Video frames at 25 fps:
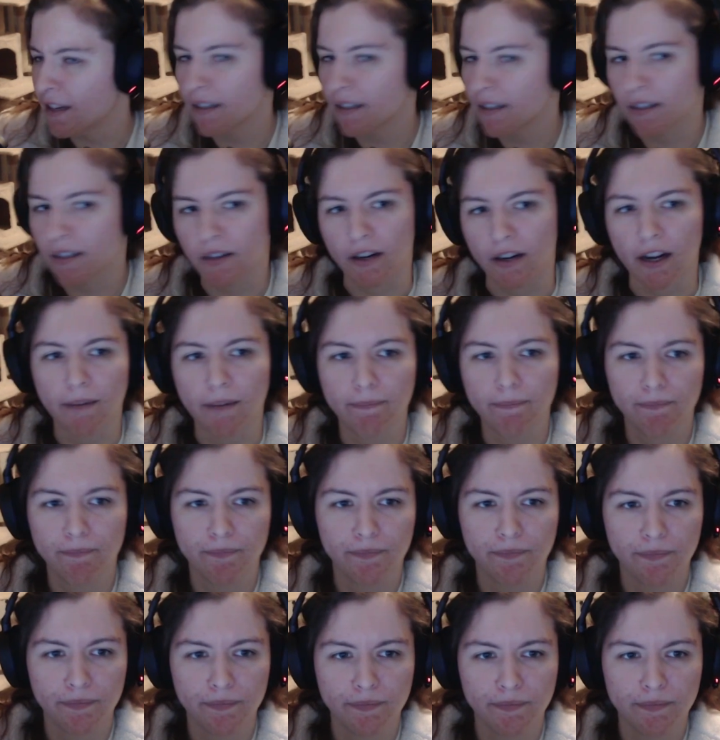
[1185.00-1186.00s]
crap.
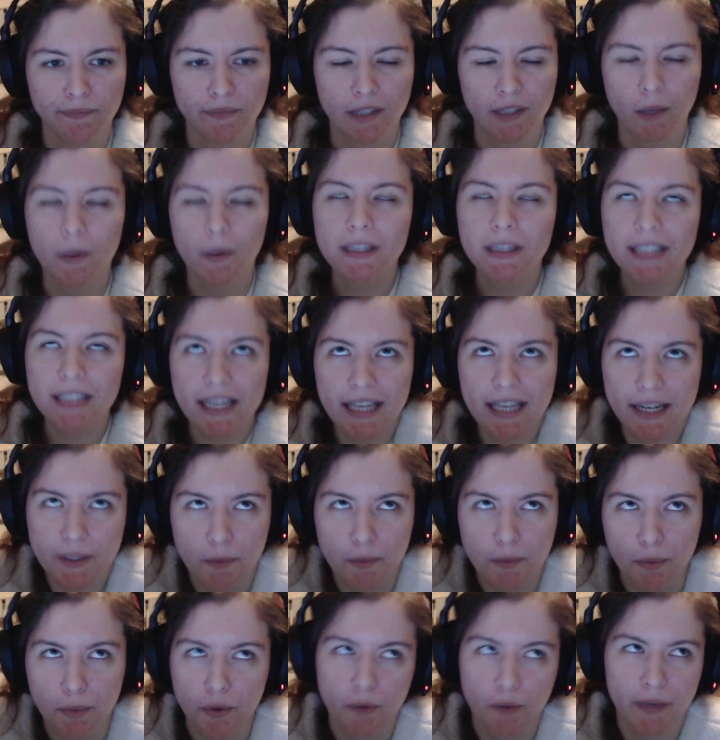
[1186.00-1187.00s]
I want to say Das
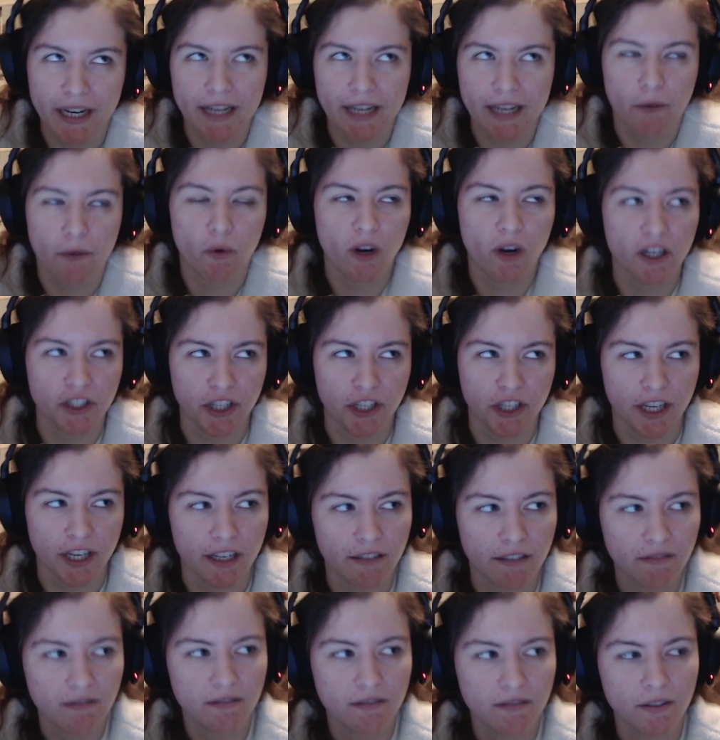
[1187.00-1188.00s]
Boot, but I didn't watch
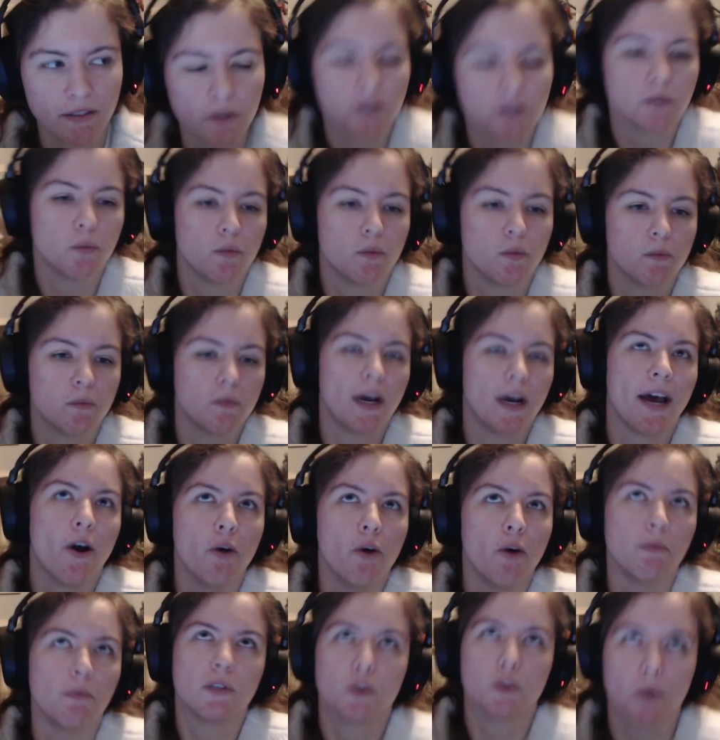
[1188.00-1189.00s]
that. I
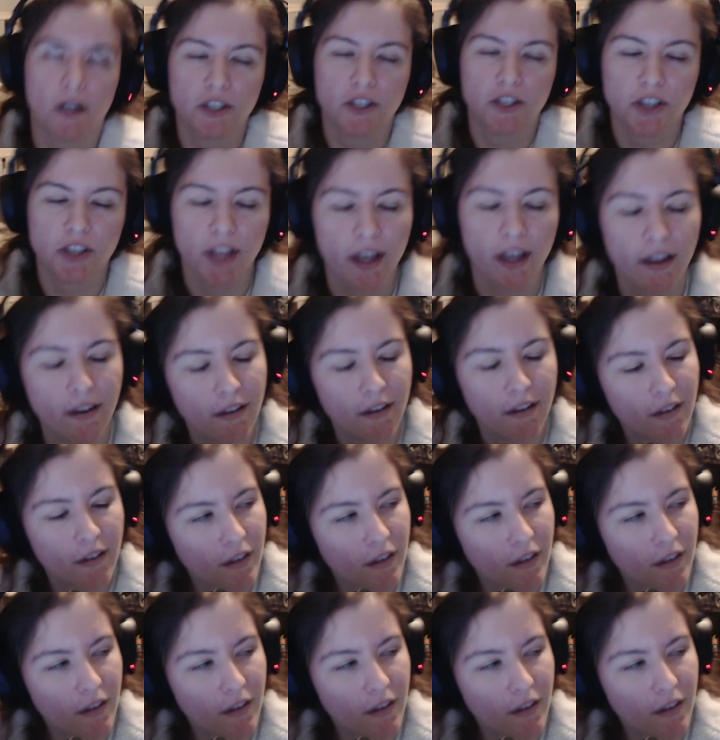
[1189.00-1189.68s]
almost watched that.